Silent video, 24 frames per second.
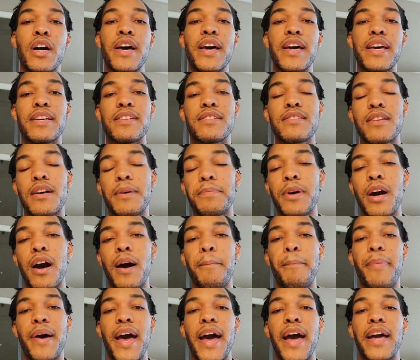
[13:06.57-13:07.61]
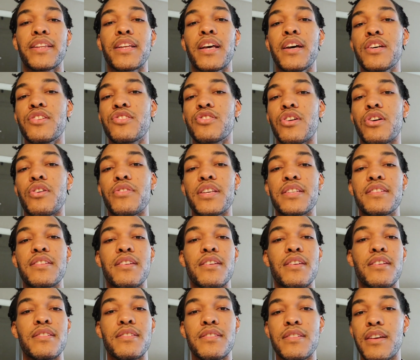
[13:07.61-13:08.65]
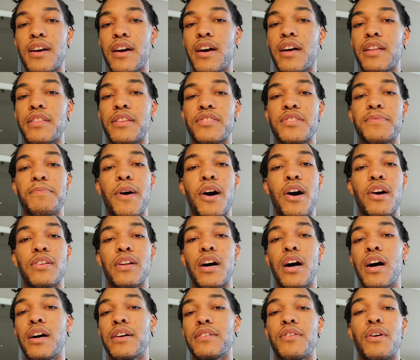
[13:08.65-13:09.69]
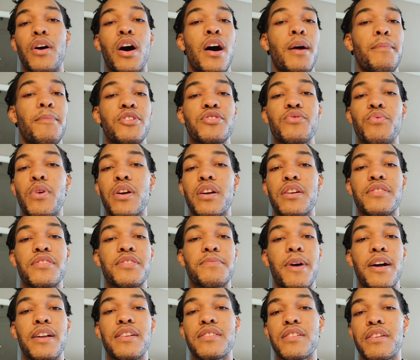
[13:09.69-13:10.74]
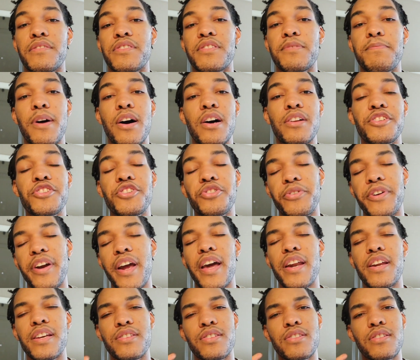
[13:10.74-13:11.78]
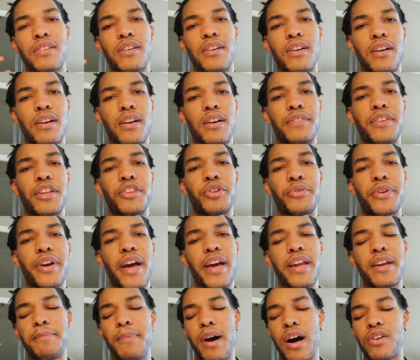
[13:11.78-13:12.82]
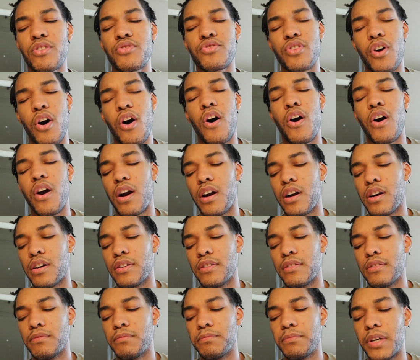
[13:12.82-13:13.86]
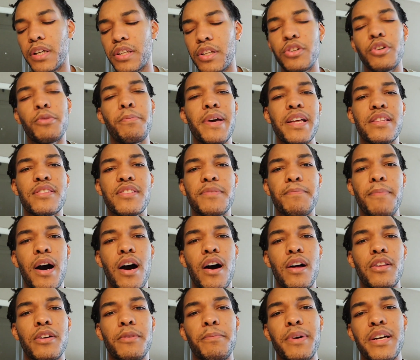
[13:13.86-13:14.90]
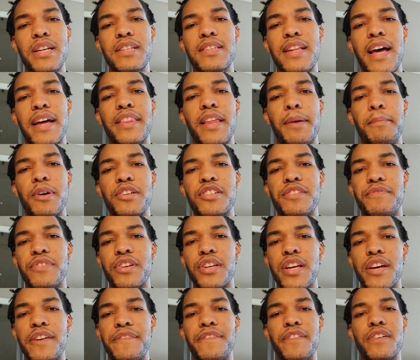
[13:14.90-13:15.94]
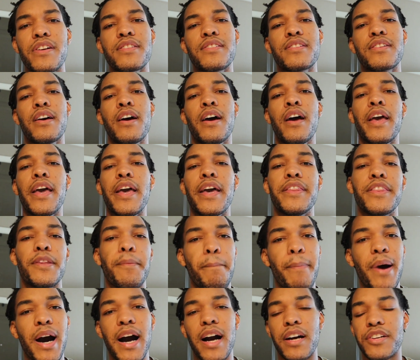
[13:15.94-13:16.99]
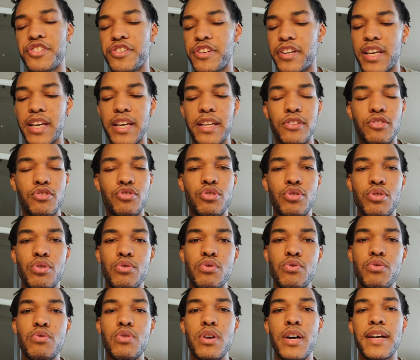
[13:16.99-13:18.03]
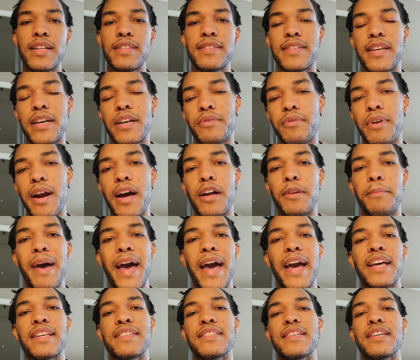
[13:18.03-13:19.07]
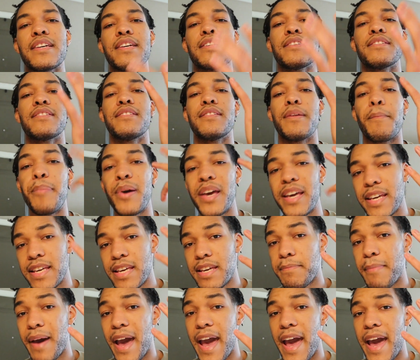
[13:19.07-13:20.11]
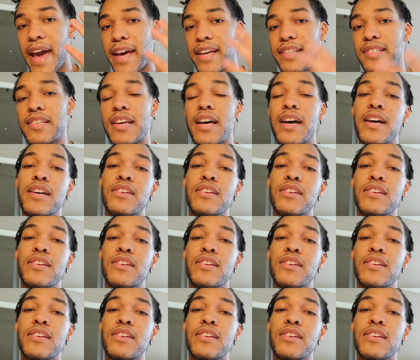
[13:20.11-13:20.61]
It is subcompact, so this is the small, almost one of the smallest of the smallest 380s. The 380 models are a little bit smaller, but it's not that much of a difference. In the box, you're getting 2 10-round magazines, the pinky mags.